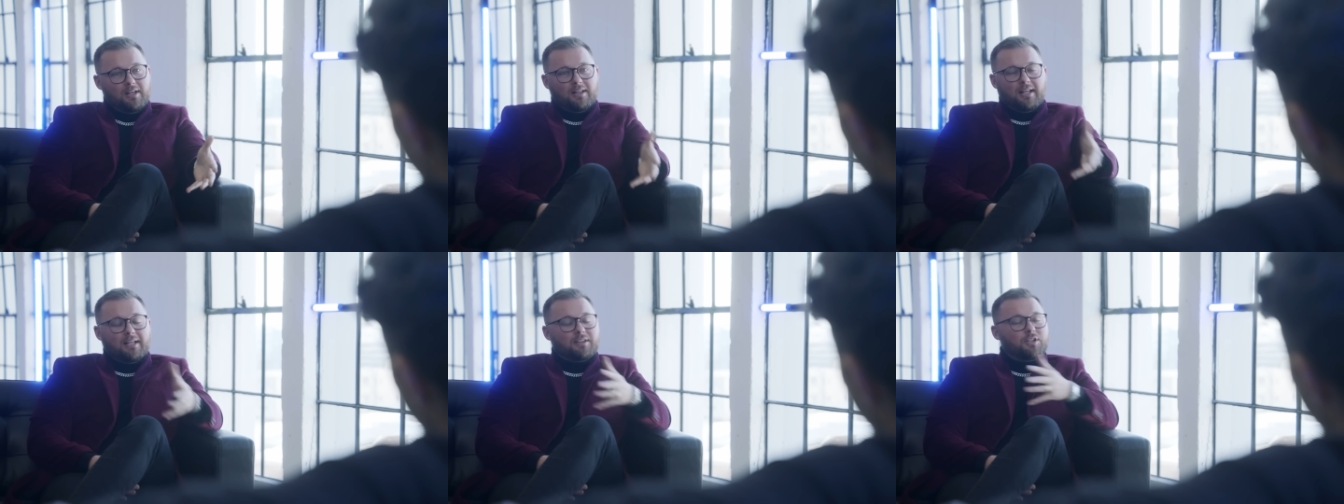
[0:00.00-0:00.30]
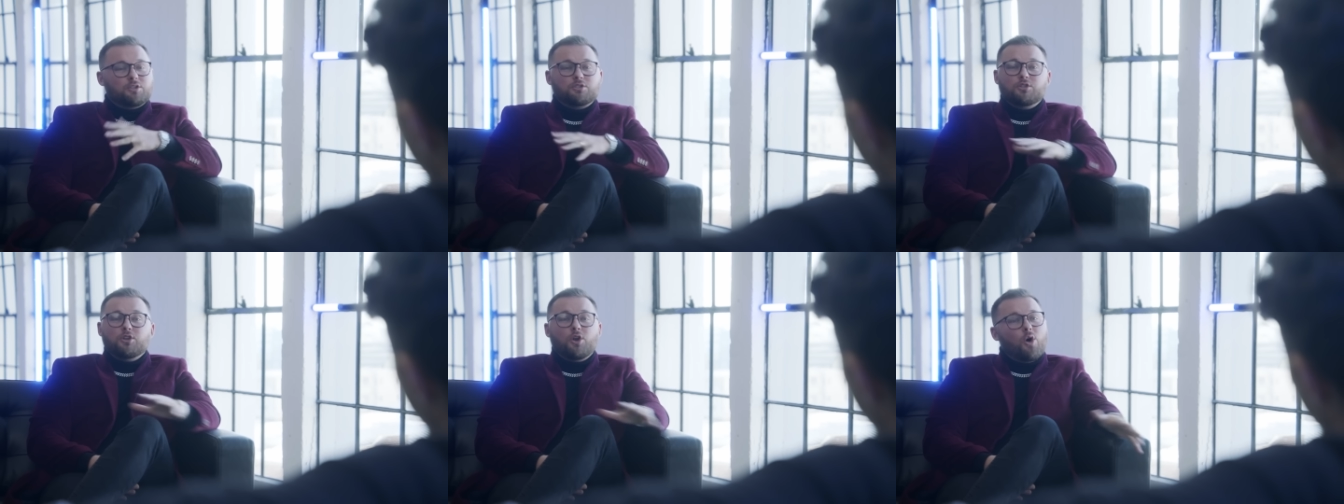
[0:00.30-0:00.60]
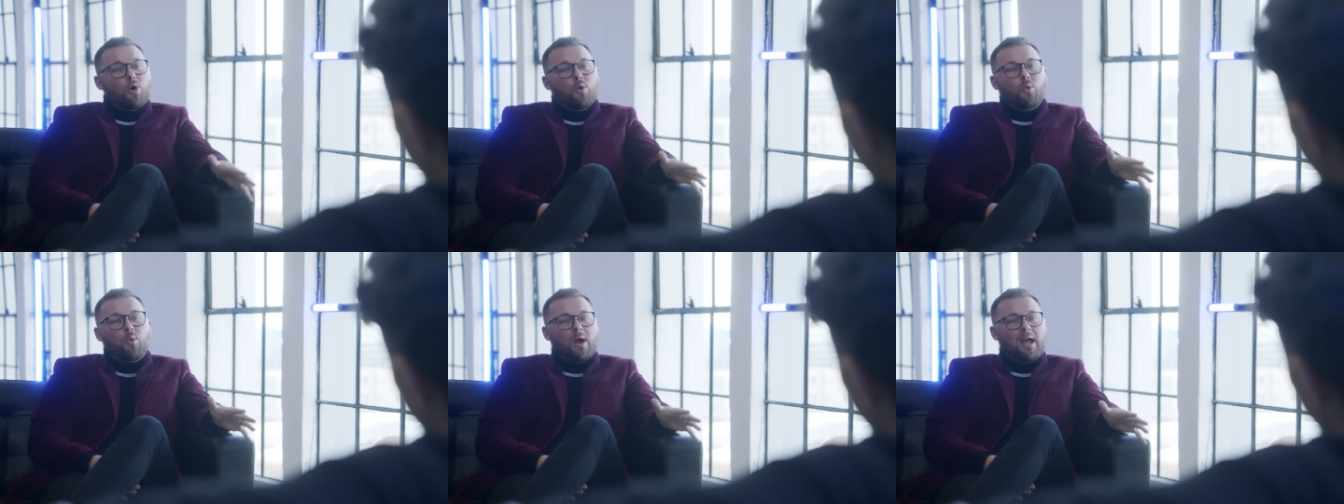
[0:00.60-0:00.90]
Like, there's
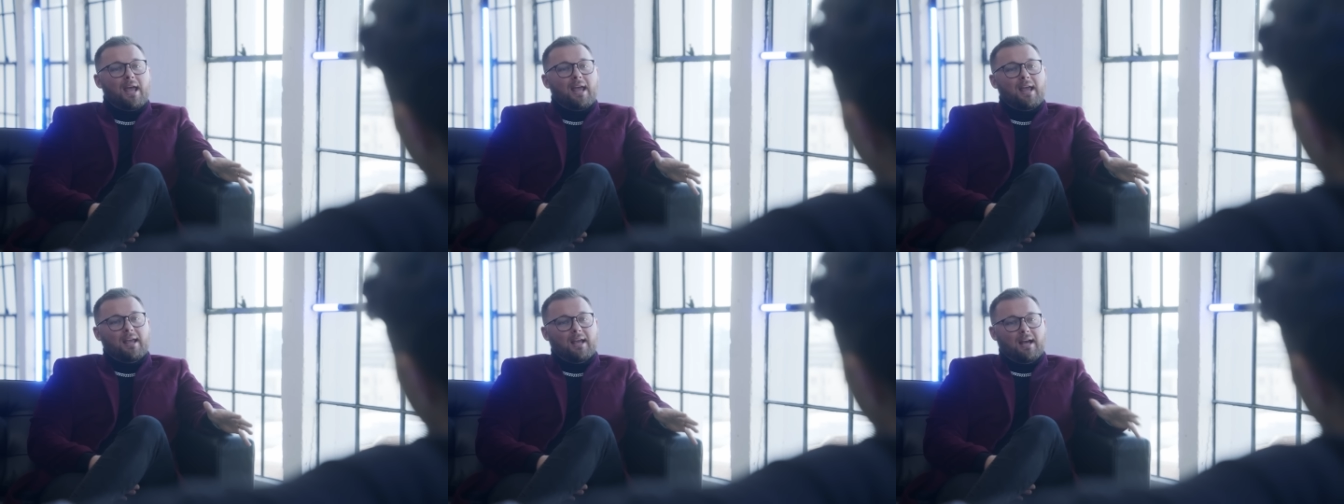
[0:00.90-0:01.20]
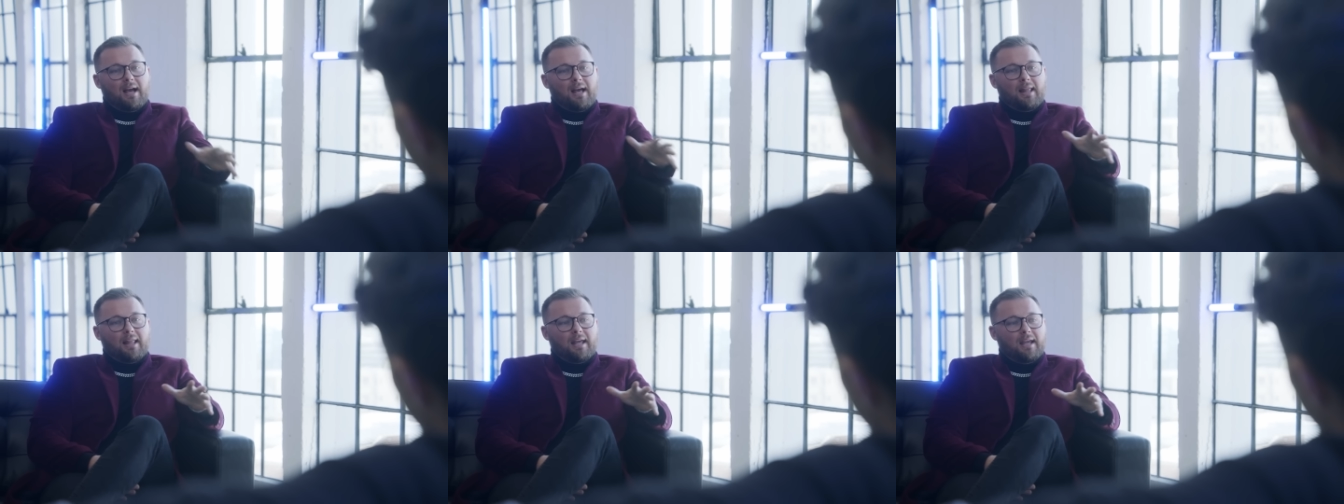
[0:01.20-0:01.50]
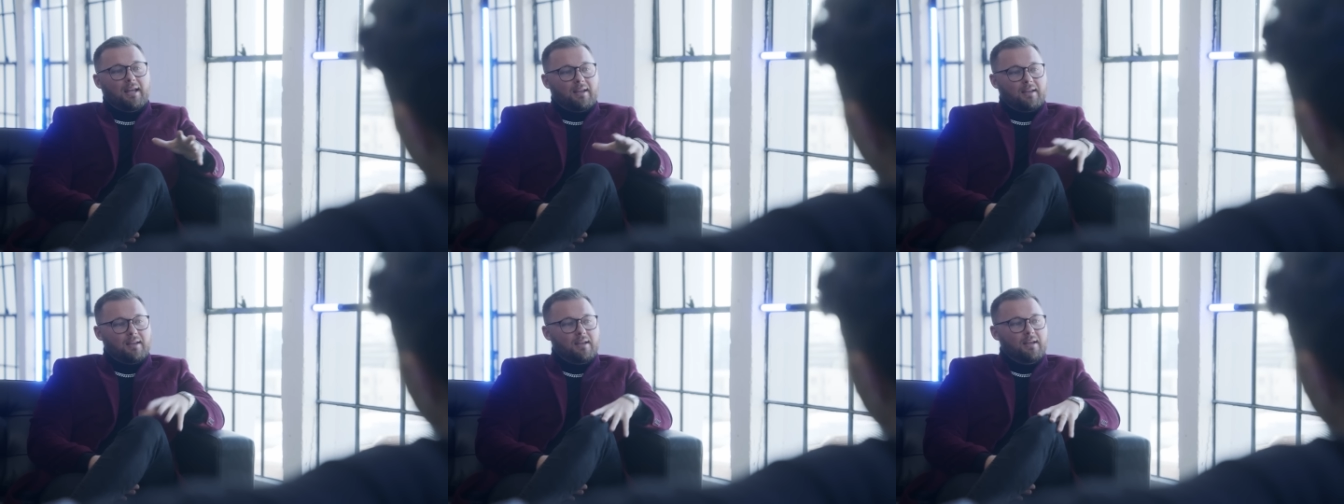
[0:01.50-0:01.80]
no way.
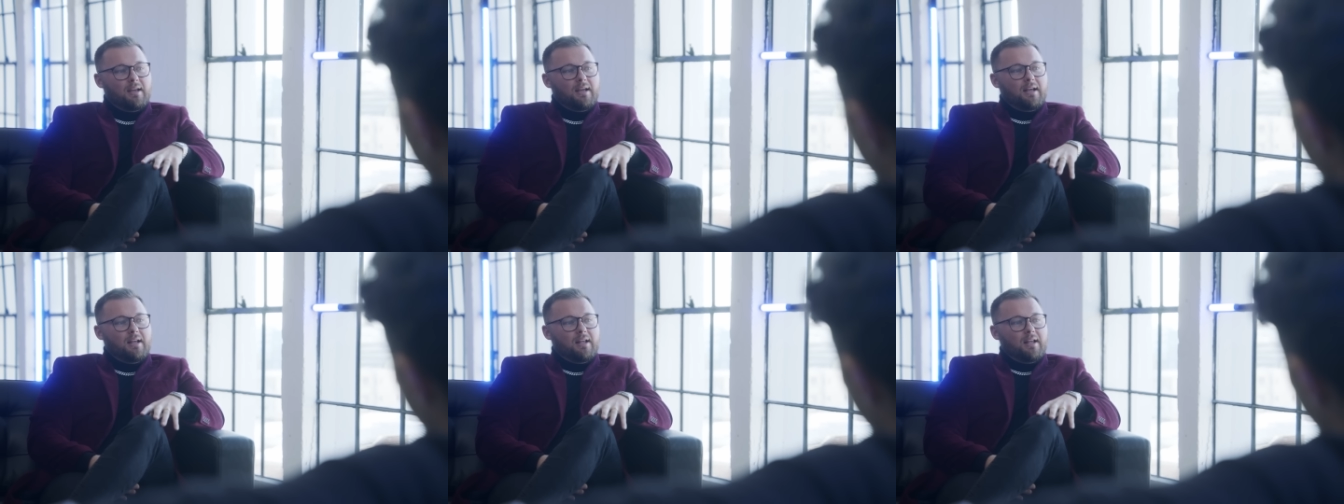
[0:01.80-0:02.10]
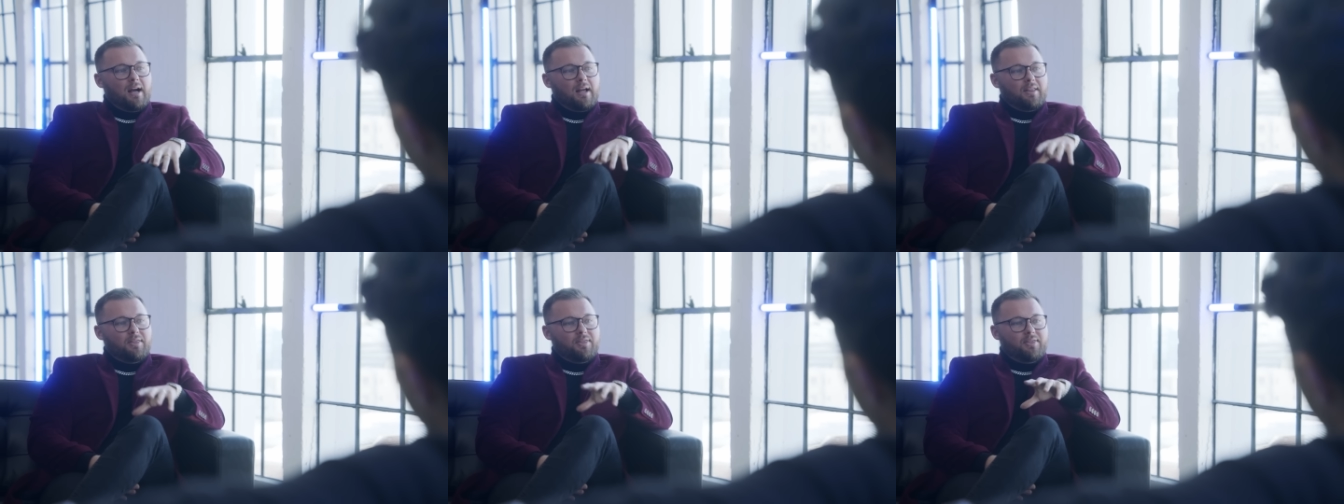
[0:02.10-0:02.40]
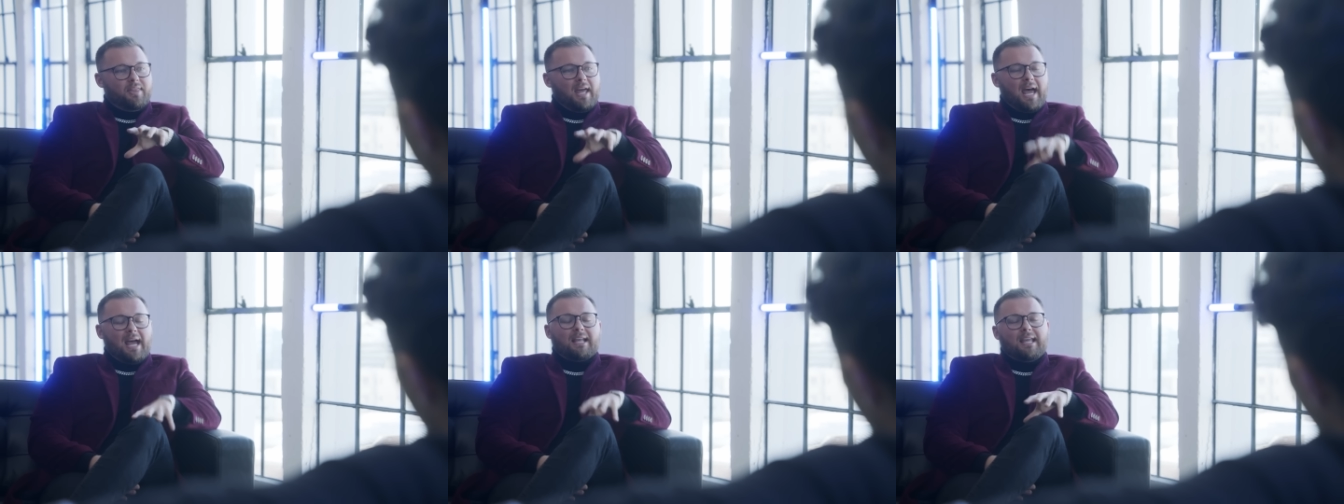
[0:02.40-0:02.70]
like,
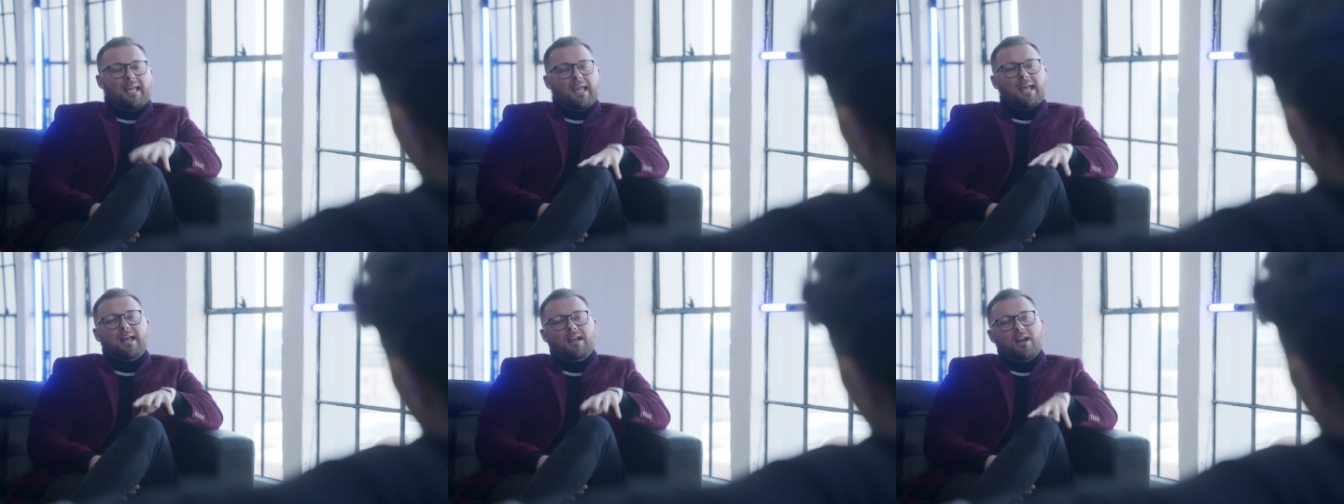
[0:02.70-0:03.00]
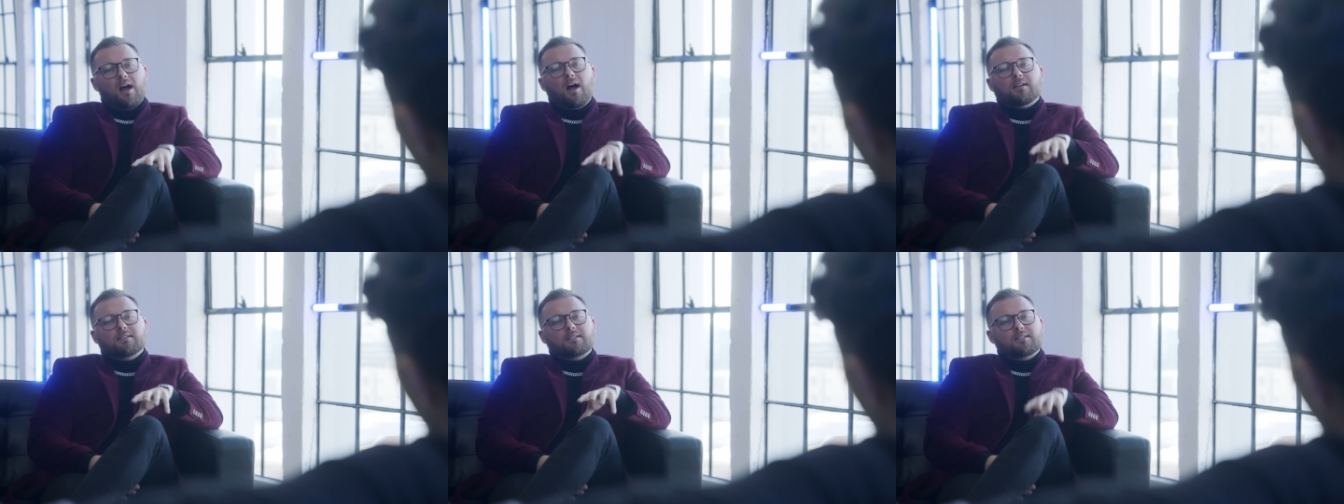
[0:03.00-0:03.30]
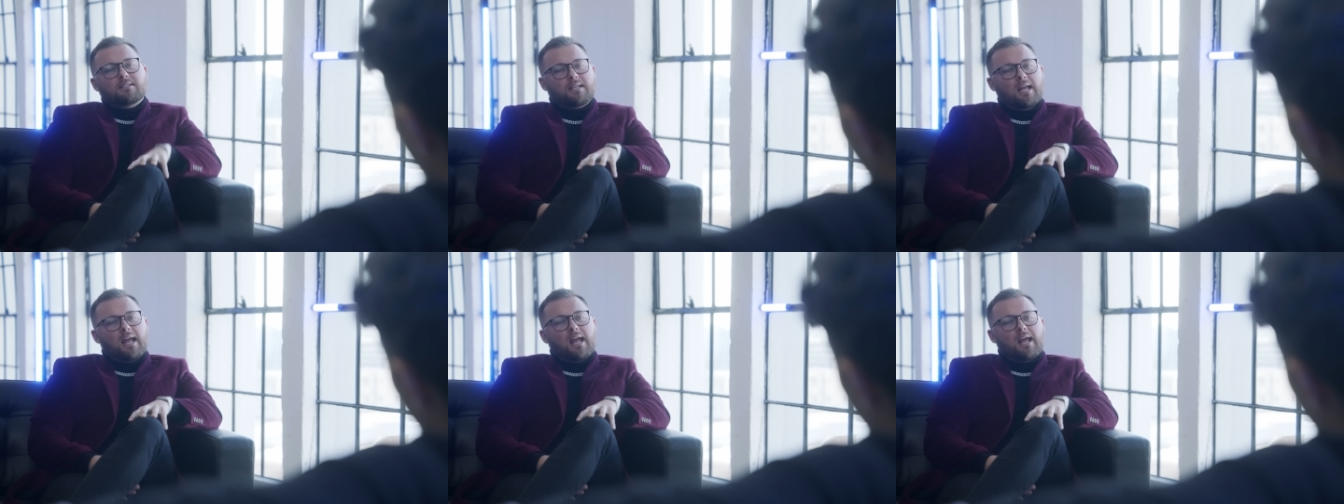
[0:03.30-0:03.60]
that cannot
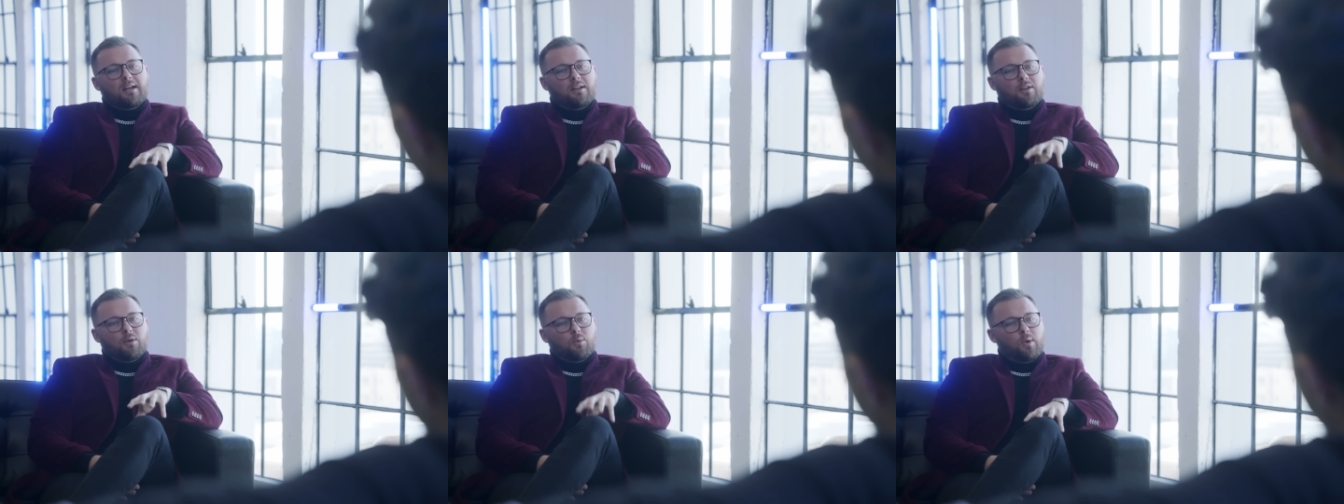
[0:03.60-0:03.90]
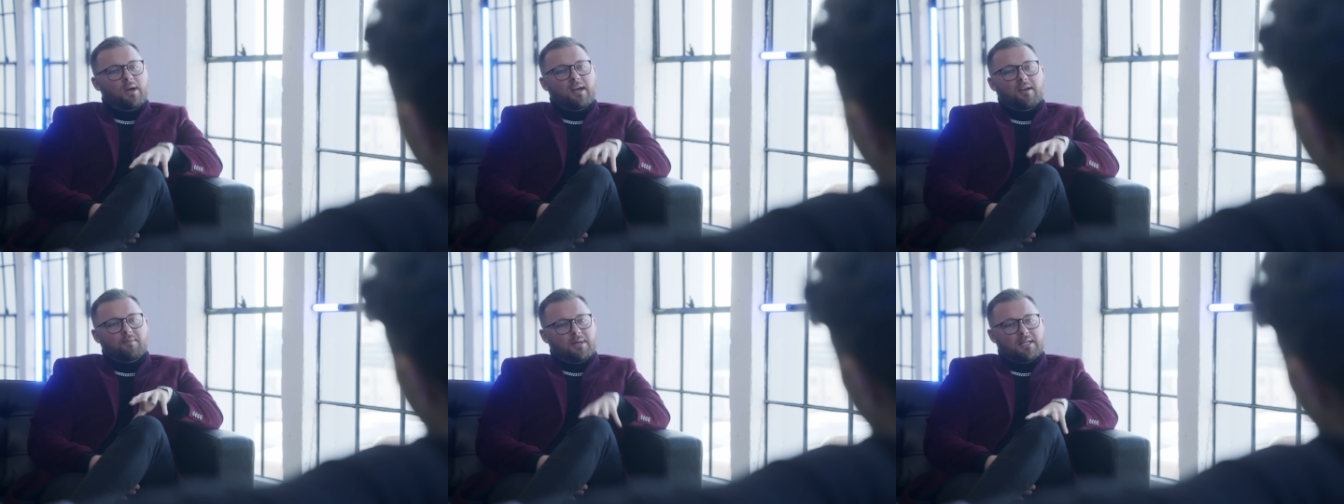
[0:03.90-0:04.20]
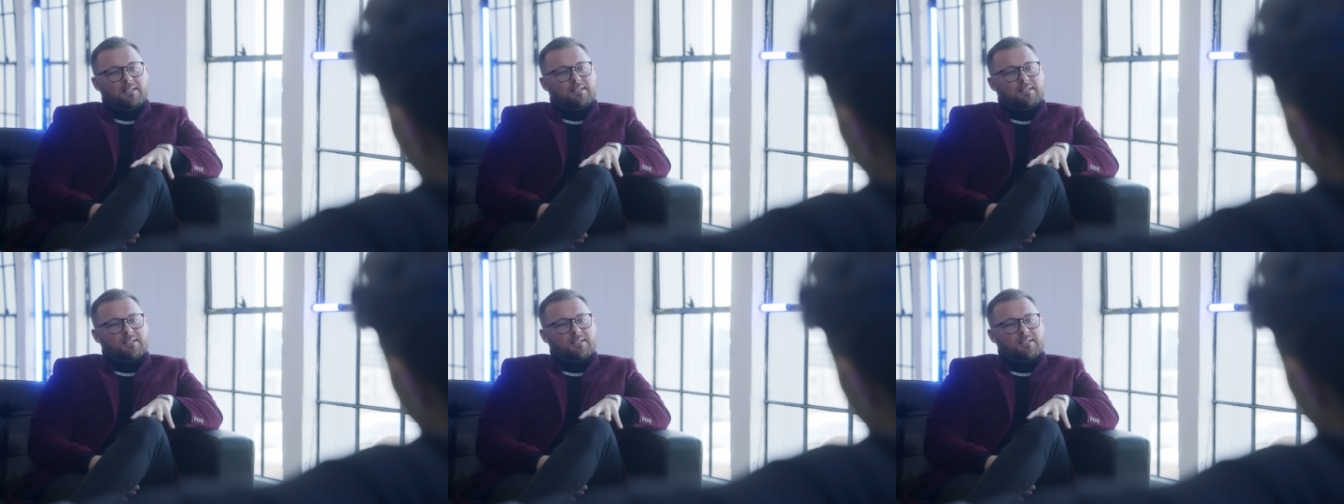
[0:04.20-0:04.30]
stand in the way of my